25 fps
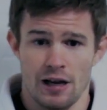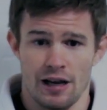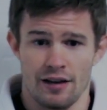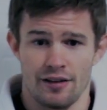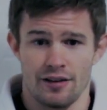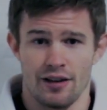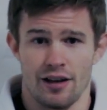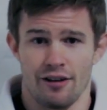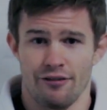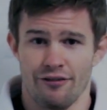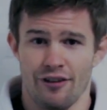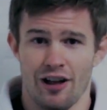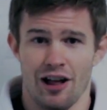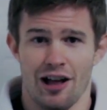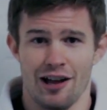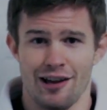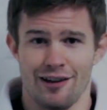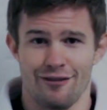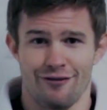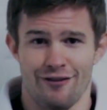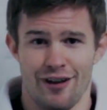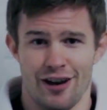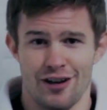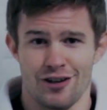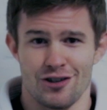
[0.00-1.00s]
and I felt
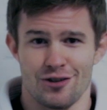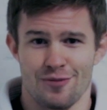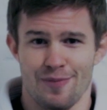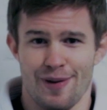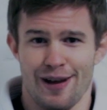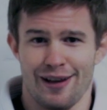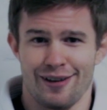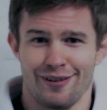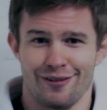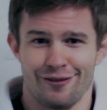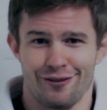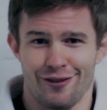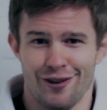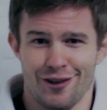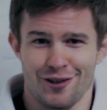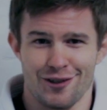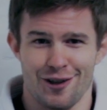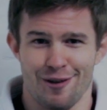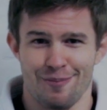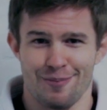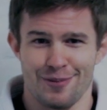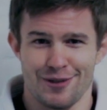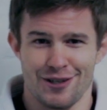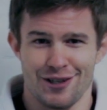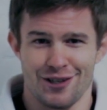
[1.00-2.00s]
I avenged my first
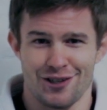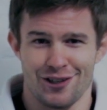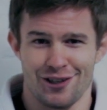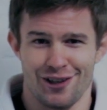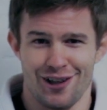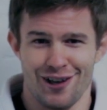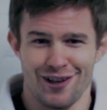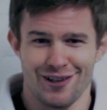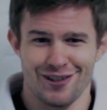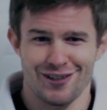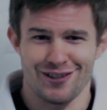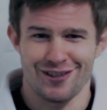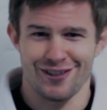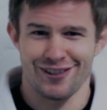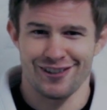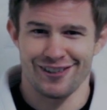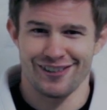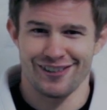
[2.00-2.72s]
competition loss.